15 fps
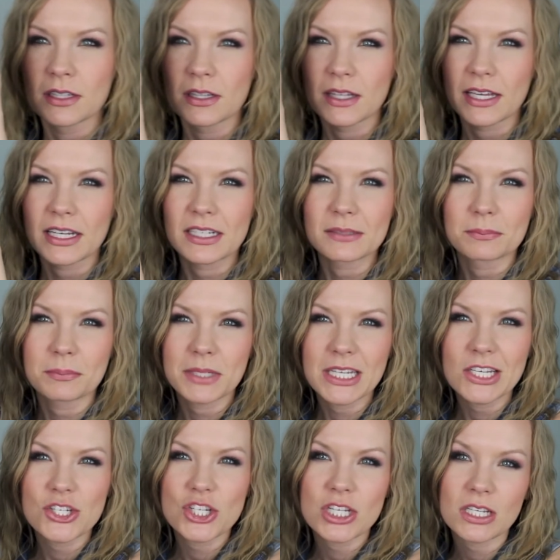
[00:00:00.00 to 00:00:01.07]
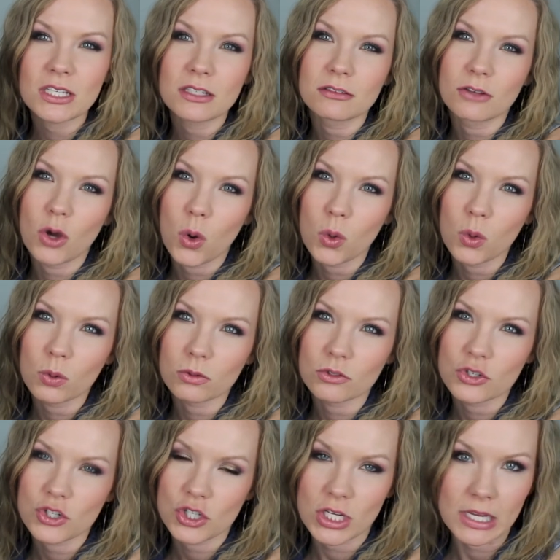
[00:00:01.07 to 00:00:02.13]
like a peachy gold
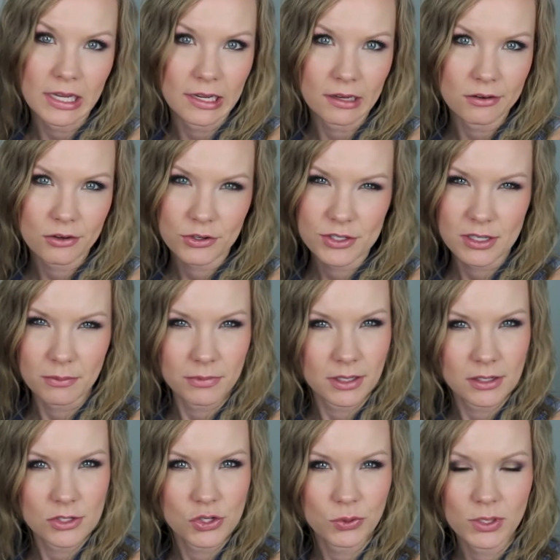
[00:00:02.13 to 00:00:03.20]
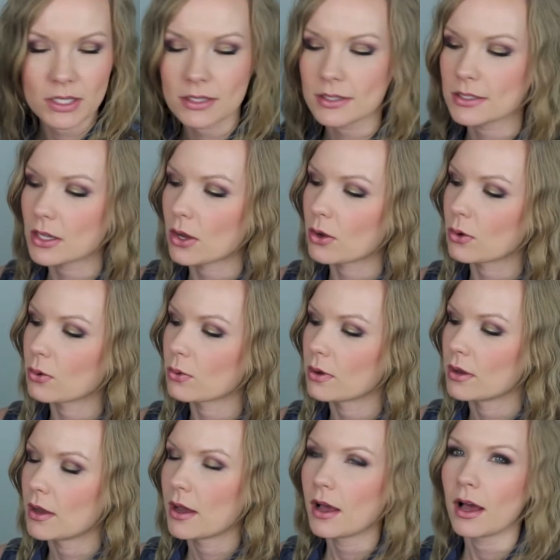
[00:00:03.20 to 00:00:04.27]
sheen or something to it.
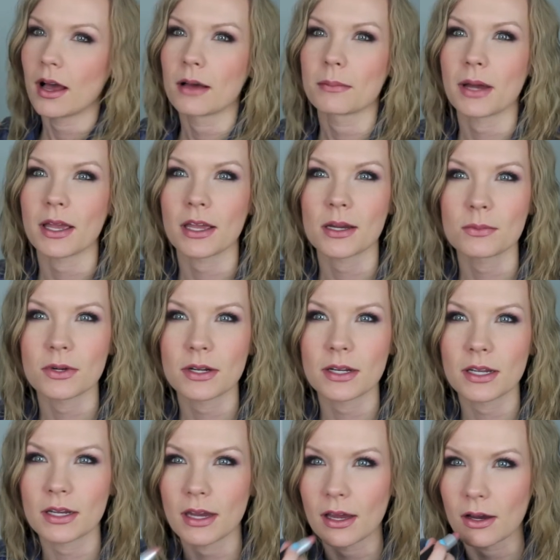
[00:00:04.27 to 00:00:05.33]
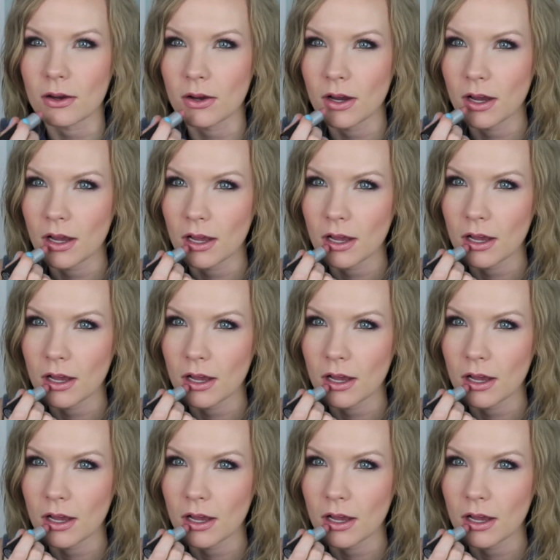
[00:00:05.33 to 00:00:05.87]
So um, I am wearing it now.